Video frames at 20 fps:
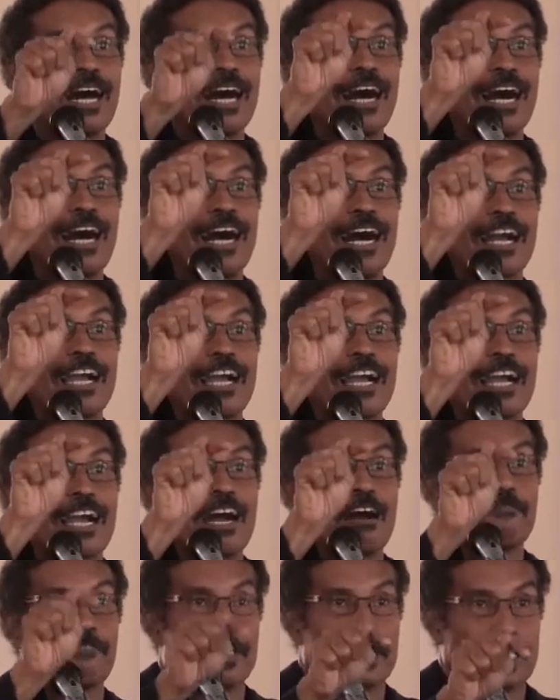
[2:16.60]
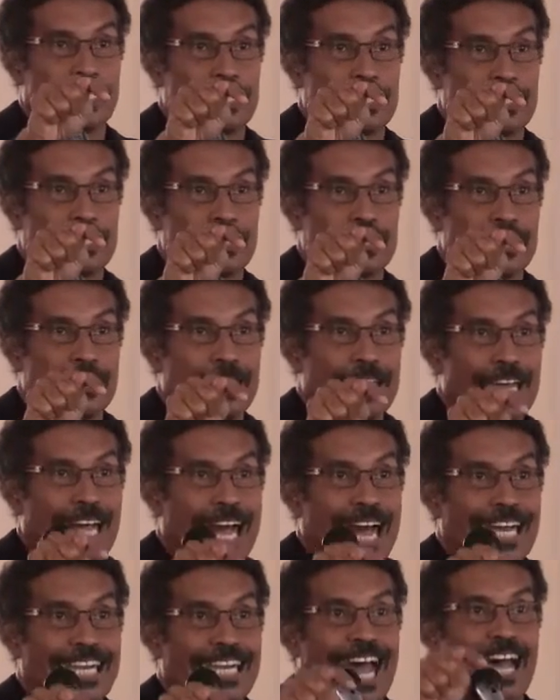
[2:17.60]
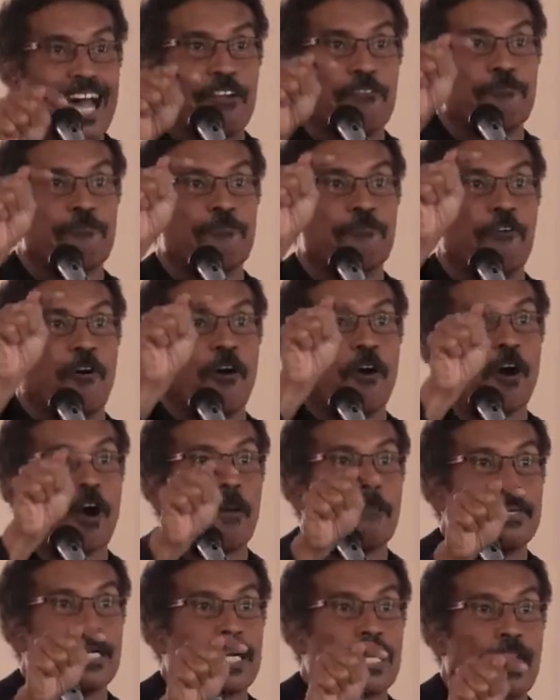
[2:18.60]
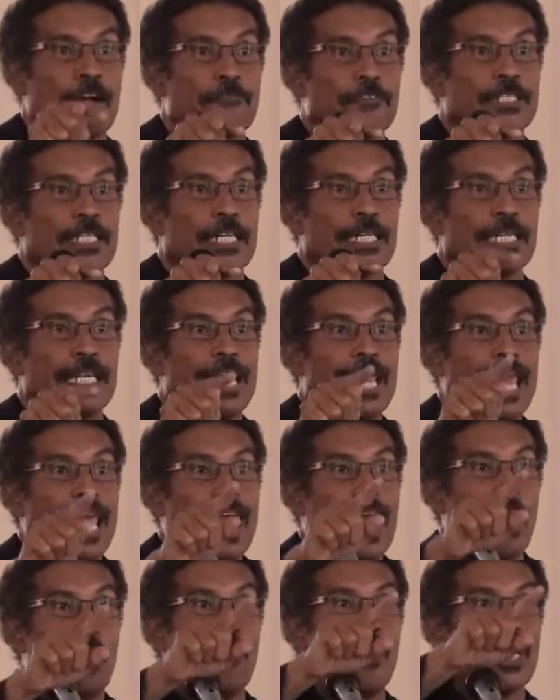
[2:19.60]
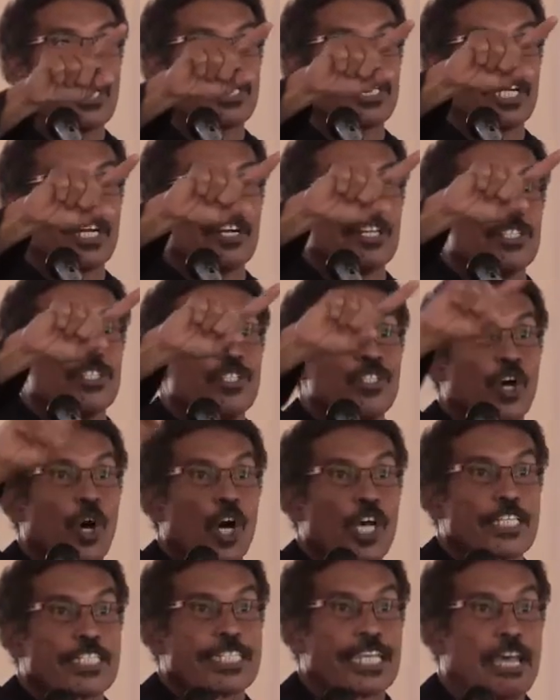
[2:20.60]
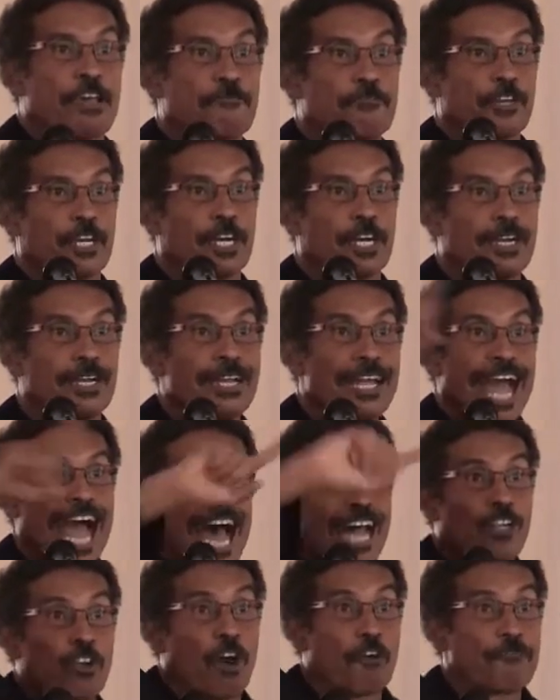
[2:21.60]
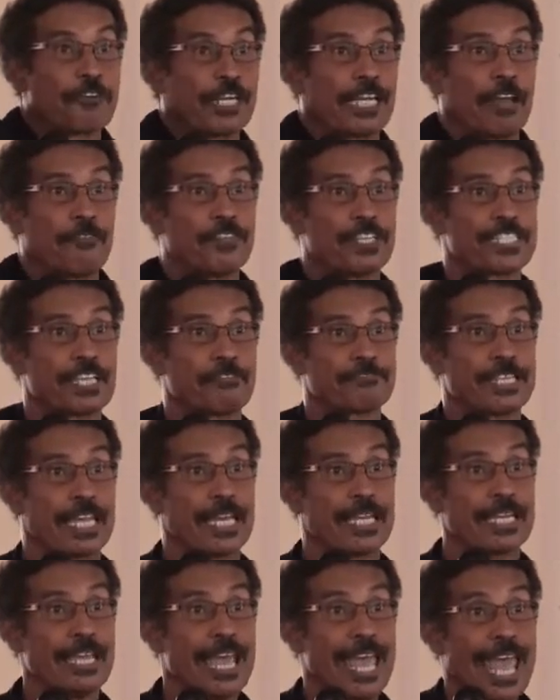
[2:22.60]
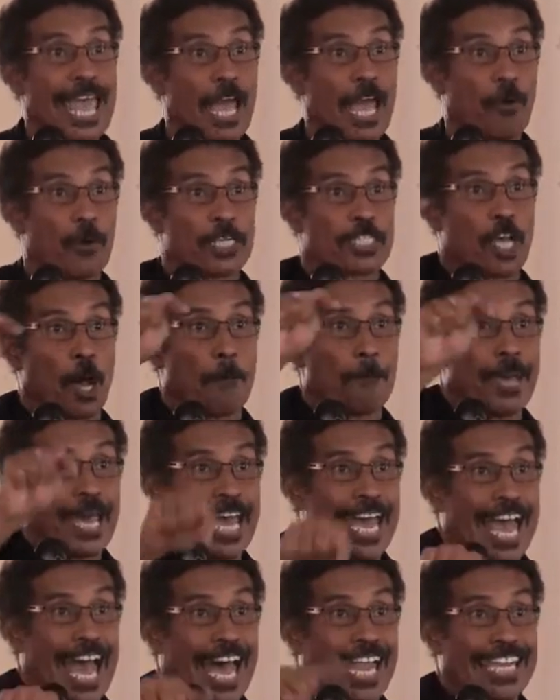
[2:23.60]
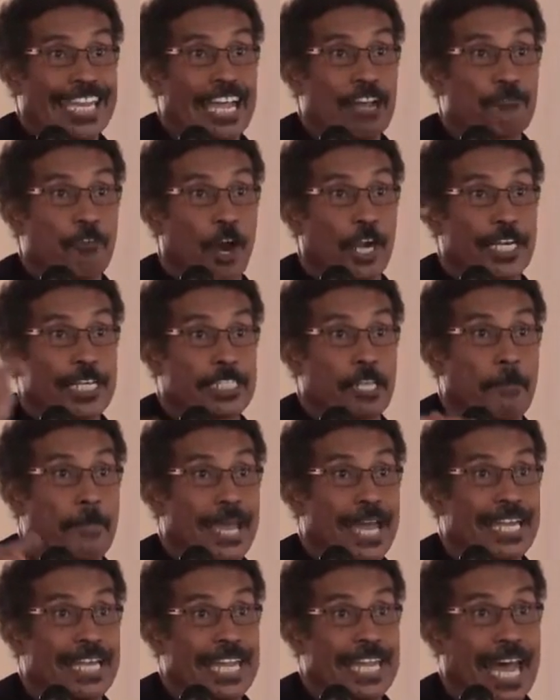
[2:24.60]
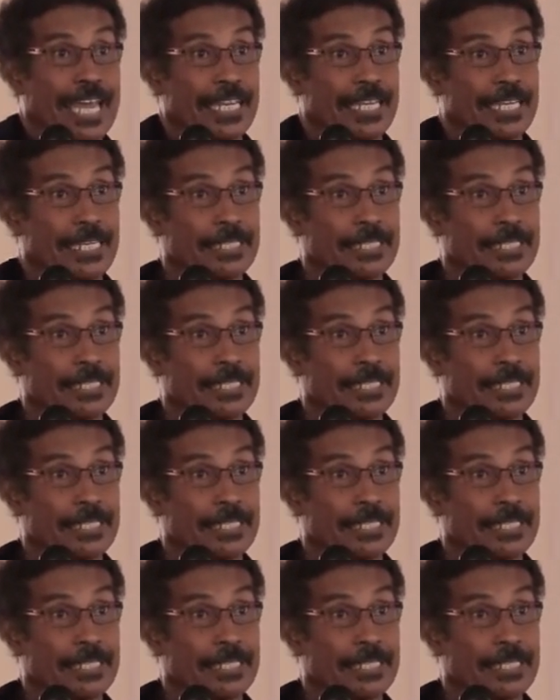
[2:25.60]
a covenant and had formed a covenant in which there is no Savior and no forgiveness of sin. It was obey and live or disobey and die.